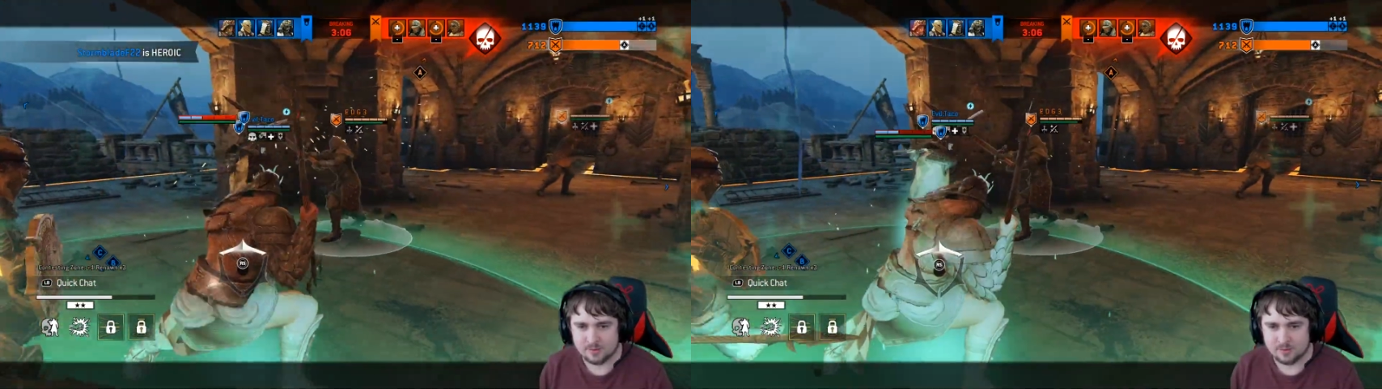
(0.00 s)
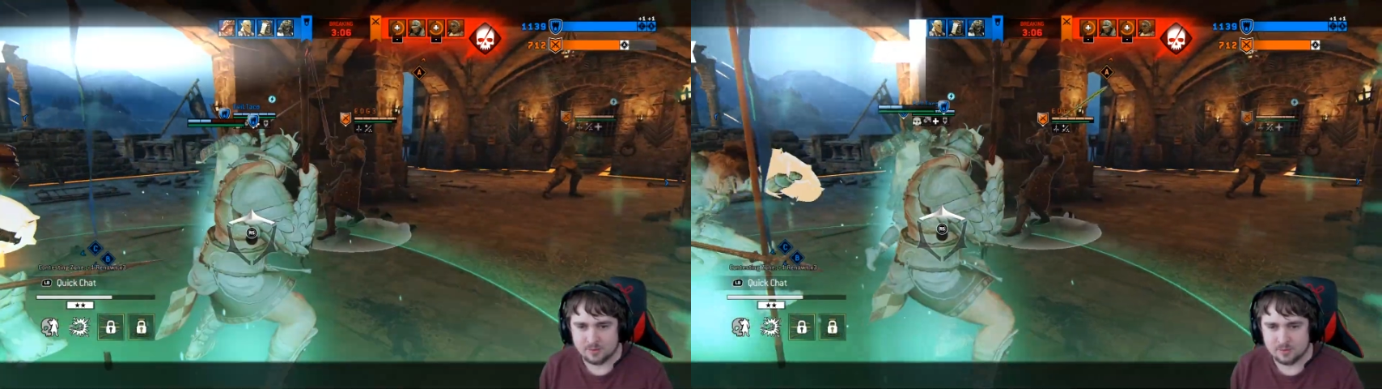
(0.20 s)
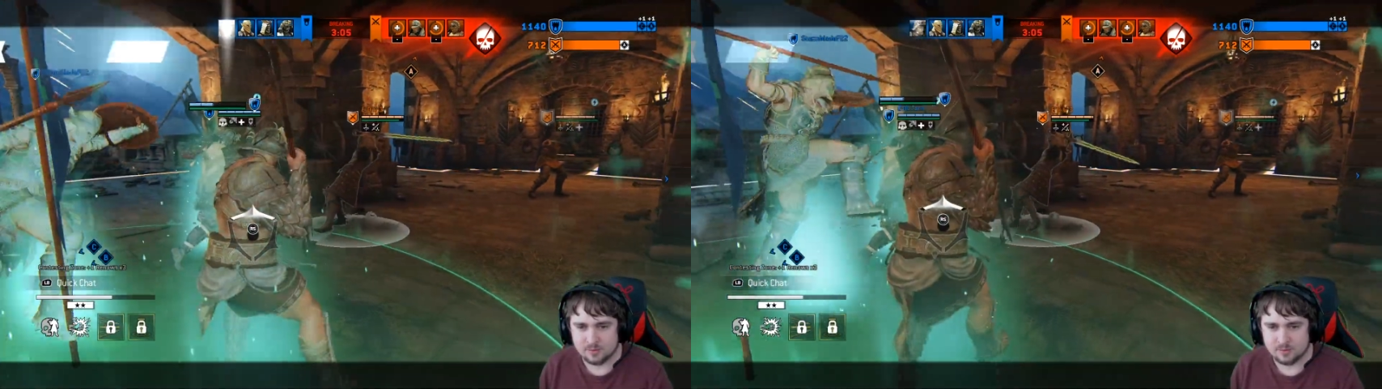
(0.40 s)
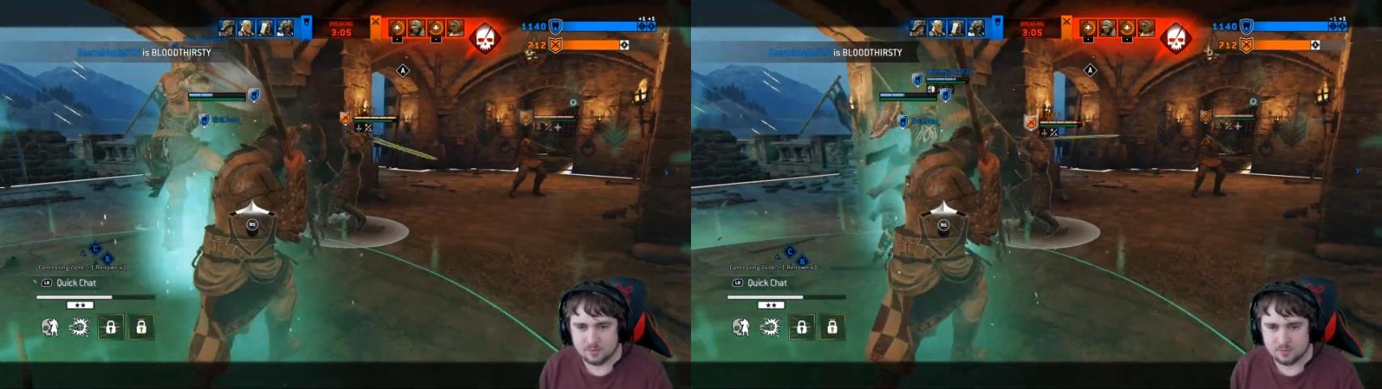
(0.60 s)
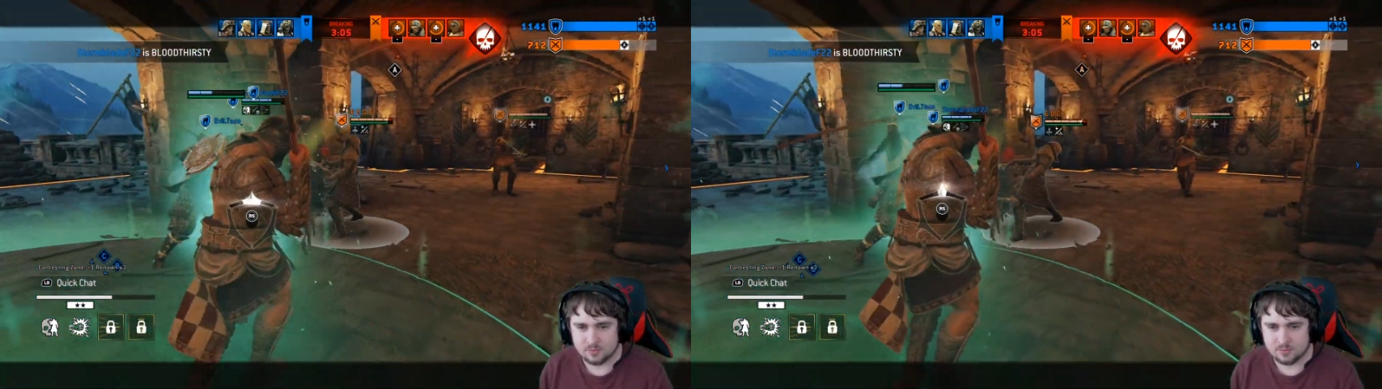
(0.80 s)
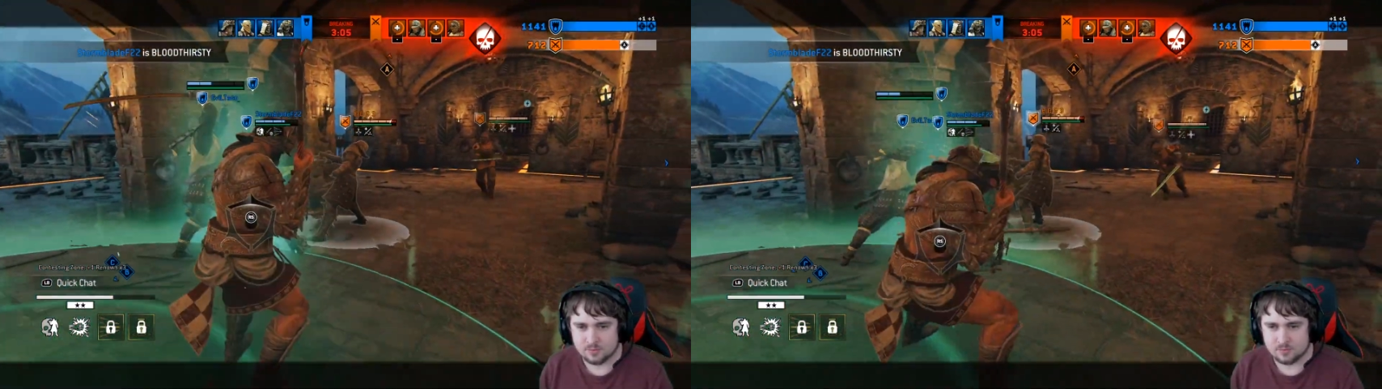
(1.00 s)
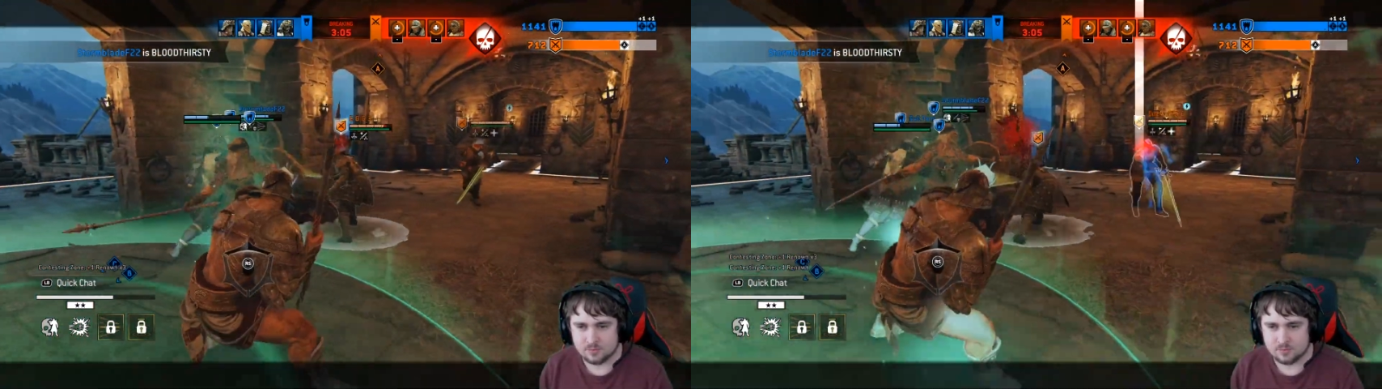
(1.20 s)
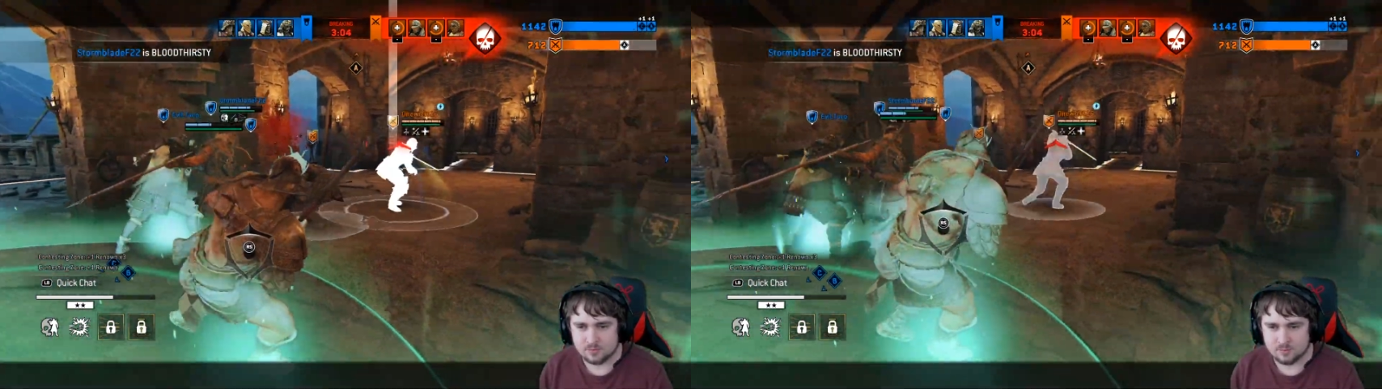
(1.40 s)

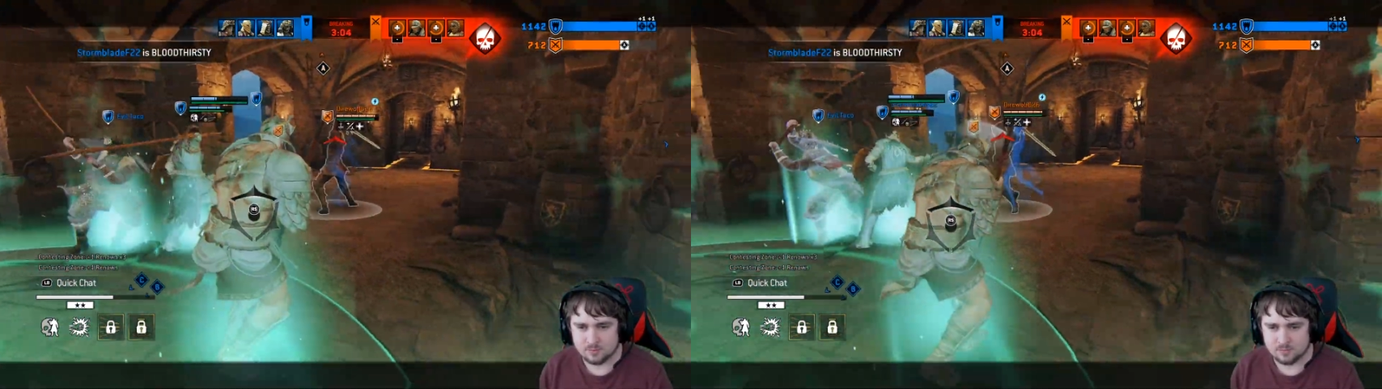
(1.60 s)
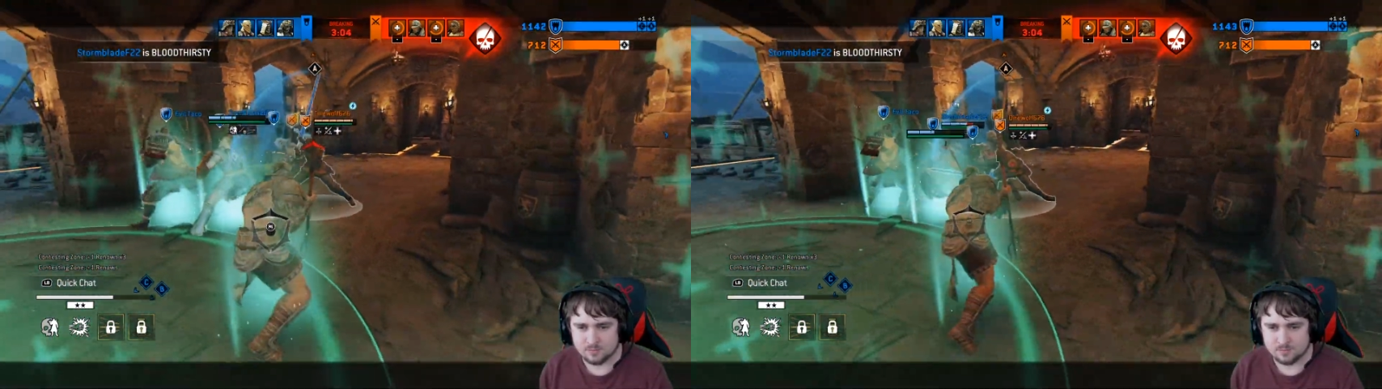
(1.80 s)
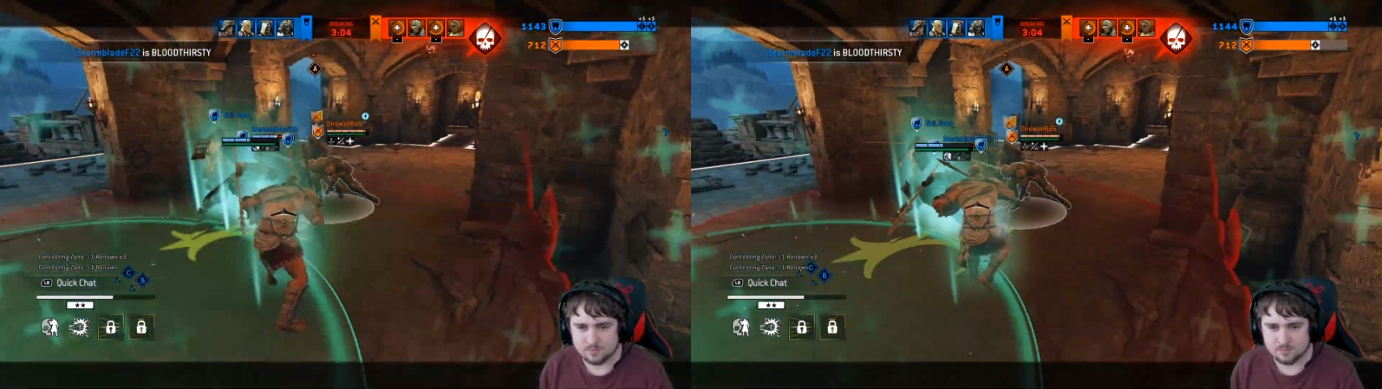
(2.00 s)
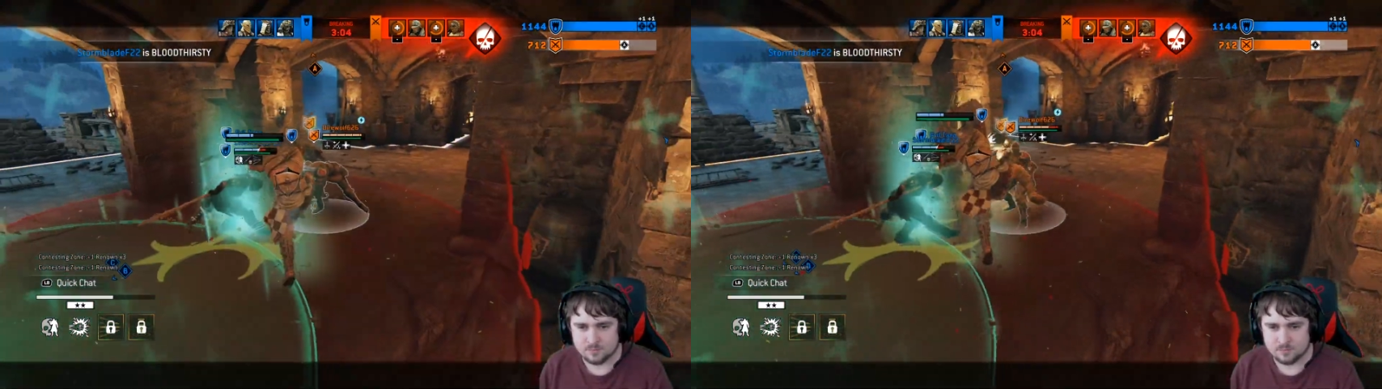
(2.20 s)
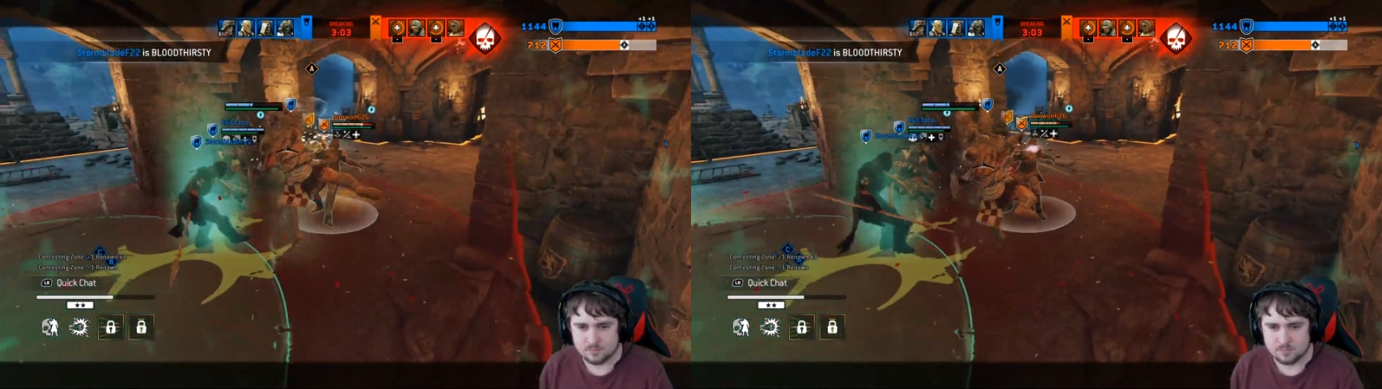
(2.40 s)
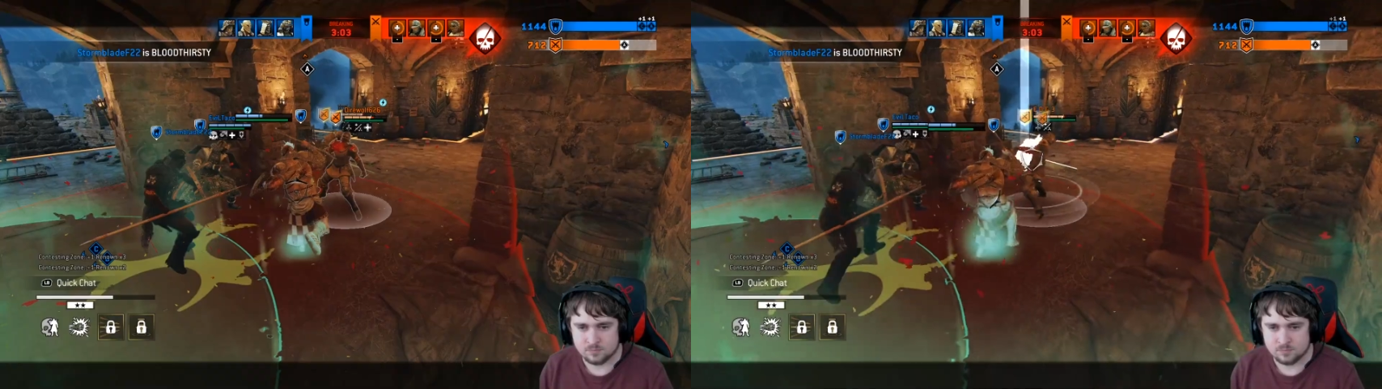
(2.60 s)
Nothing is said.